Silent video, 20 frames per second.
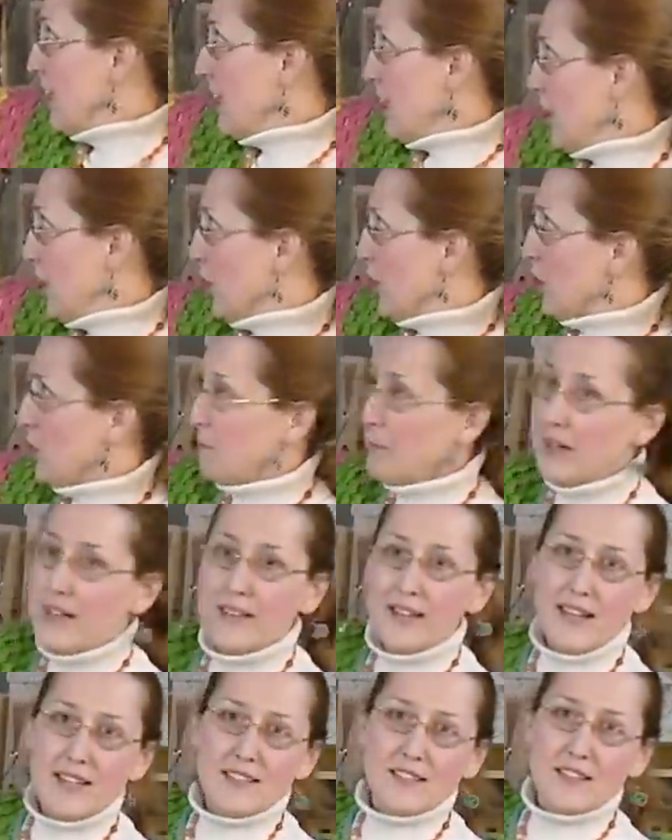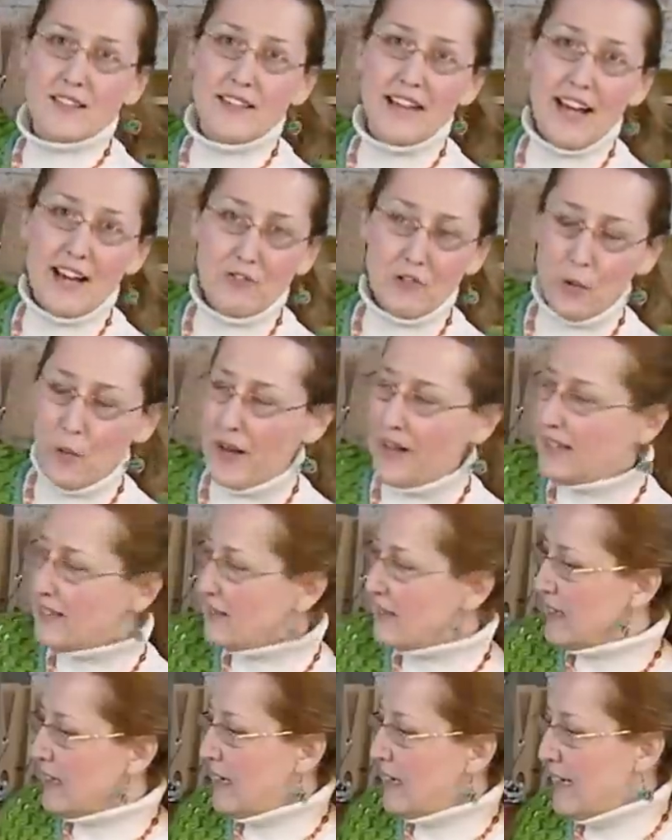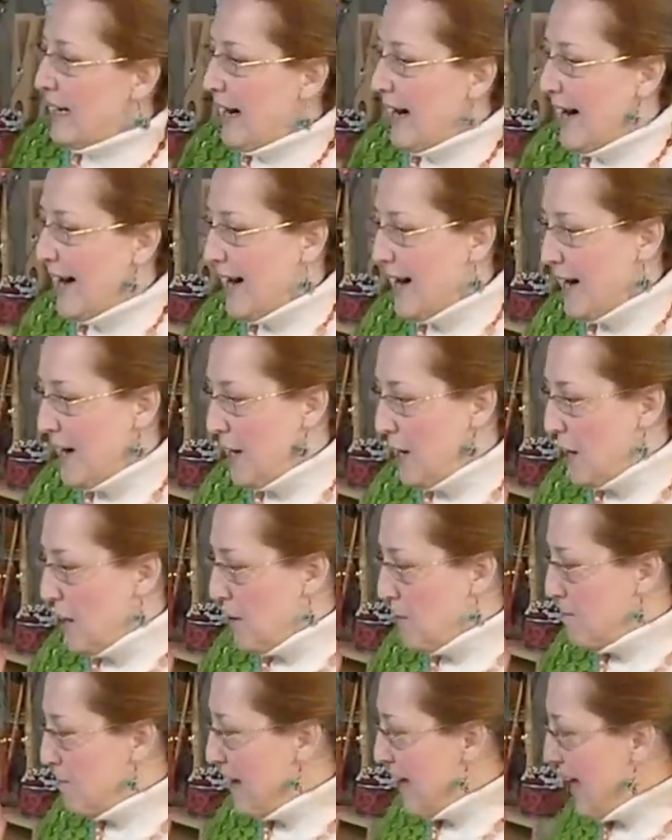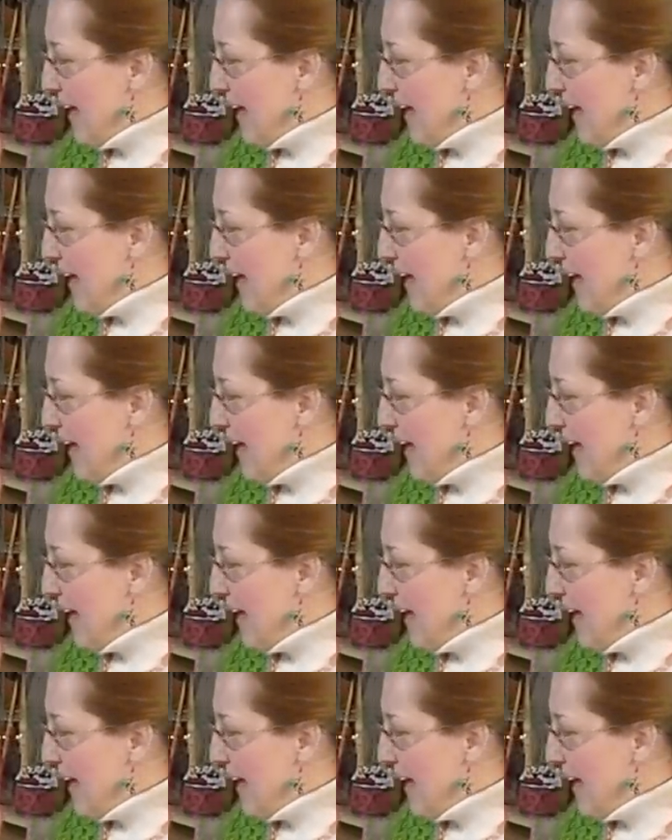here, but that's going to have to wait. Um,